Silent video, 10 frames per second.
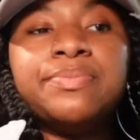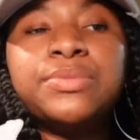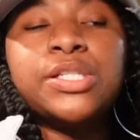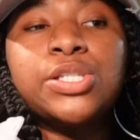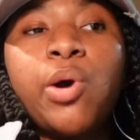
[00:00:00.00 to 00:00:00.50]

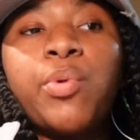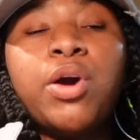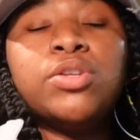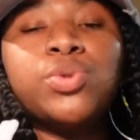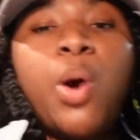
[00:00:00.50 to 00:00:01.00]
So we're
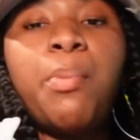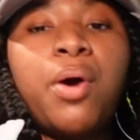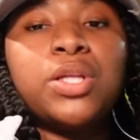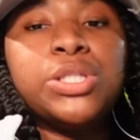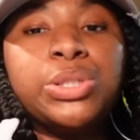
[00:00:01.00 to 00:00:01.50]
going to do a
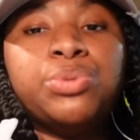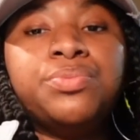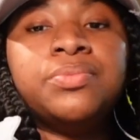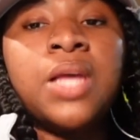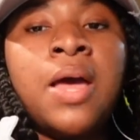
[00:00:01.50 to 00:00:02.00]
part 2
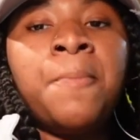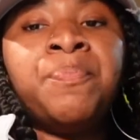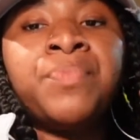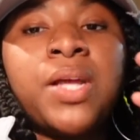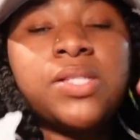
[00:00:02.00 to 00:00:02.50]

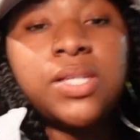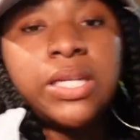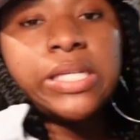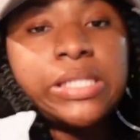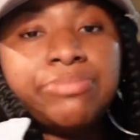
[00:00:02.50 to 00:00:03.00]
to
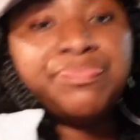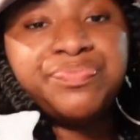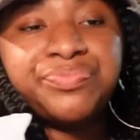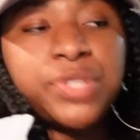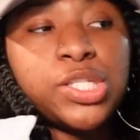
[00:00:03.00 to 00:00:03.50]
this.
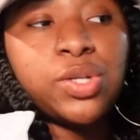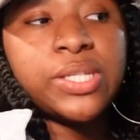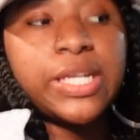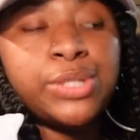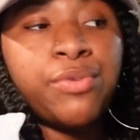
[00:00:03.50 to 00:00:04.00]
So
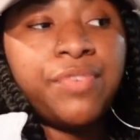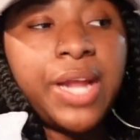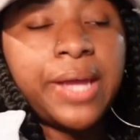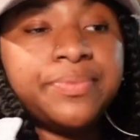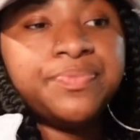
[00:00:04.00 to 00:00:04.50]
stay tuned for
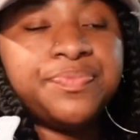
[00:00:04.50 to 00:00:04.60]
that.